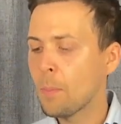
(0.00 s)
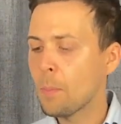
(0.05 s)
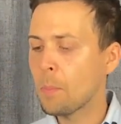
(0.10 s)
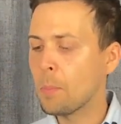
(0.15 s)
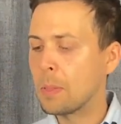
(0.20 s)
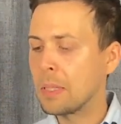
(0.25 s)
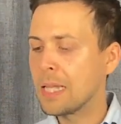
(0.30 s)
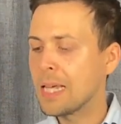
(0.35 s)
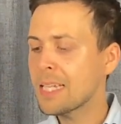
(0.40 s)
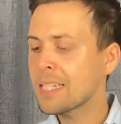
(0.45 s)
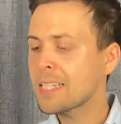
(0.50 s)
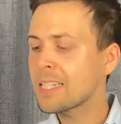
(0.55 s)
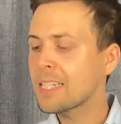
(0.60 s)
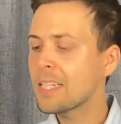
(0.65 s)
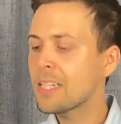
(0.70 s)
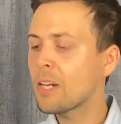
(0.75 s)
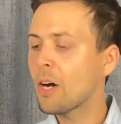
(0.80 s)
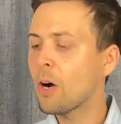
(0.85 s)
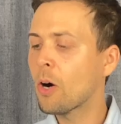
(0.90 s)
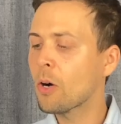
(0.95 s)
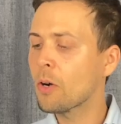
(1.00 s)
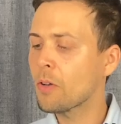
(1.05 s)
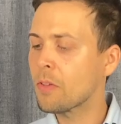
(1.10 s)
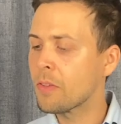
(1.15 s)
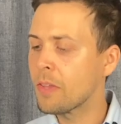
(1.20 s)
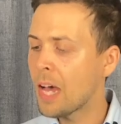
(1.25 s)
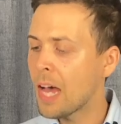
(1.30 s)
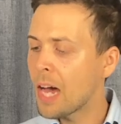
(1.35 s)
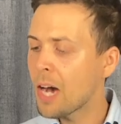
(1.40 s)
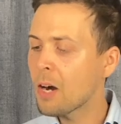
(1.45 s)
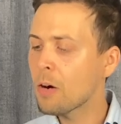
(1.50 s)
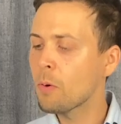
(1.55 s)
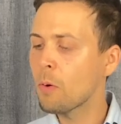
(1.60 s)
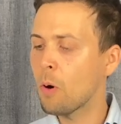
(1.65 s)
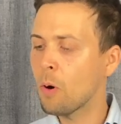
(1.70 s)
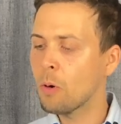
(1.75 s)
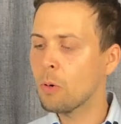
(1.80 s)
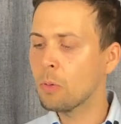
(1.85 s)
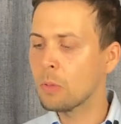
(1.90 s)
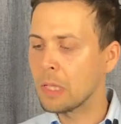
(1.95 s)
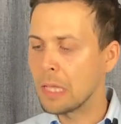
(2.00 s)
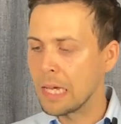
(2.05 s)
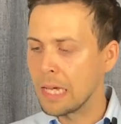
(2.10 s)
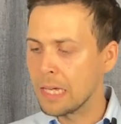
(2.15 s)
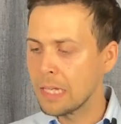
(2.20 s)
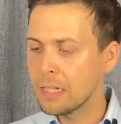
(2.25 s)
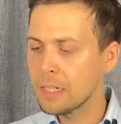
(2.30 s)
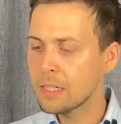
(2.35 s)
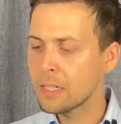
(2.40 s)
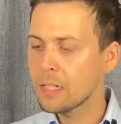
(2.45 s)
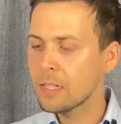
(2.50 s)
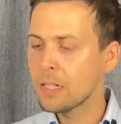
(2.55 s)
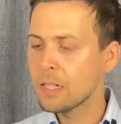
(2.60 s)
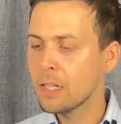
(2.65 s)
Blessed art thou, O land,